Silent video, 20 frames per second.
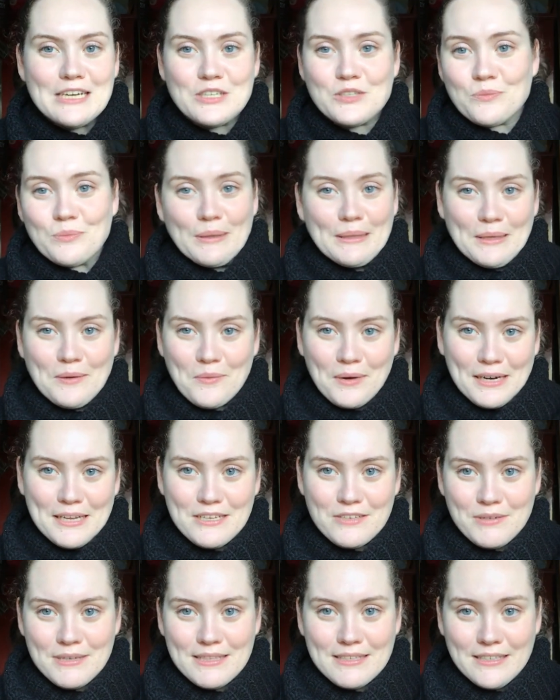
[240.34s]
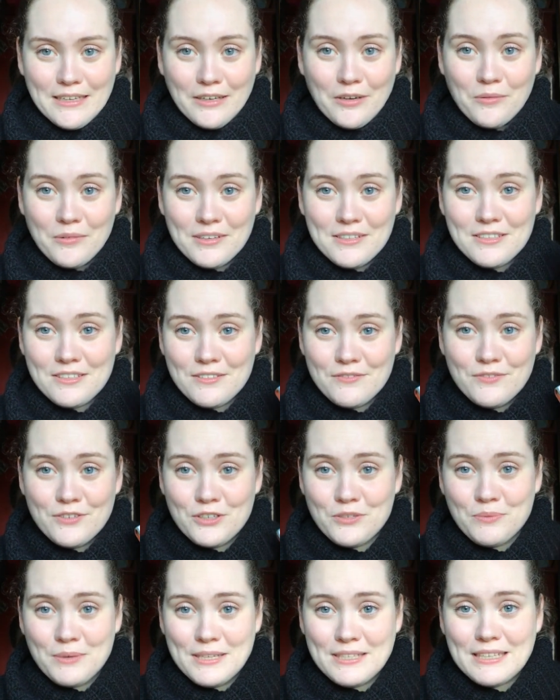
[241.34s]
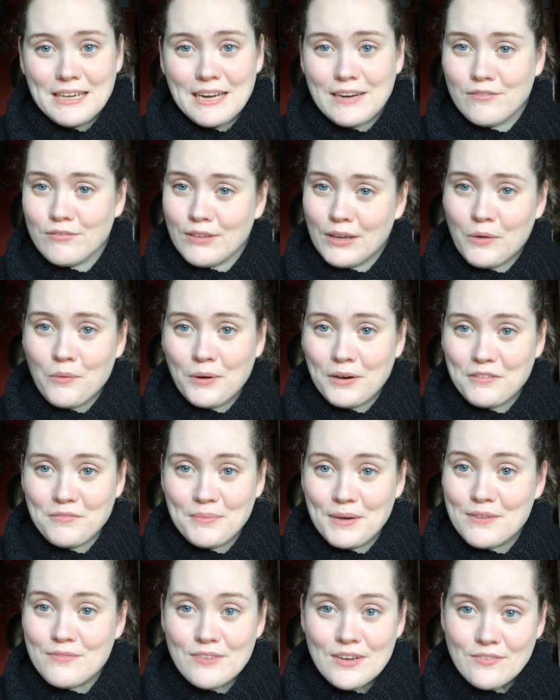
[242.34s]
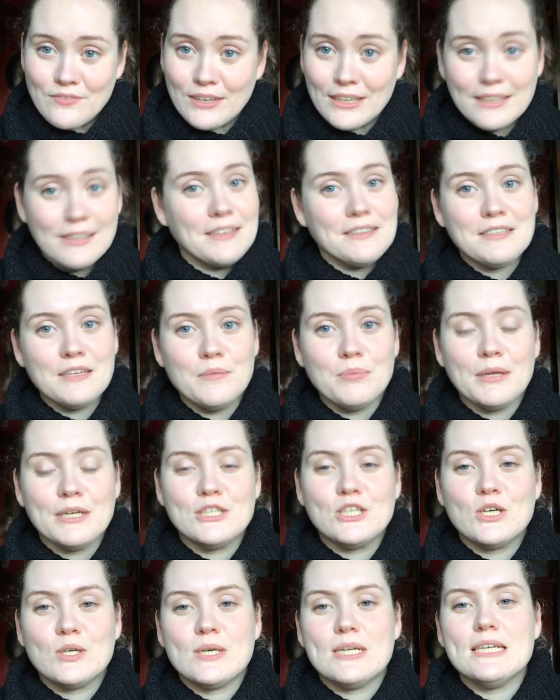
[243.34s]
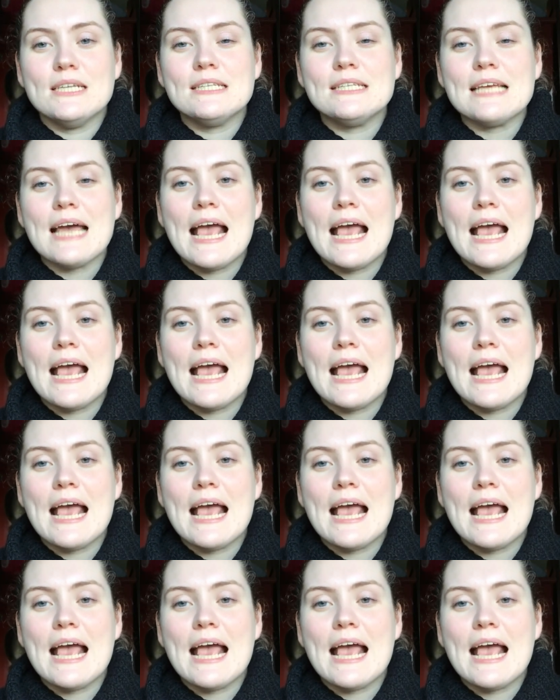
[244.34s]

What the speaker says: just really wanted to read the second one because the first one is kind of like one of my favorite guilty pleasure reads,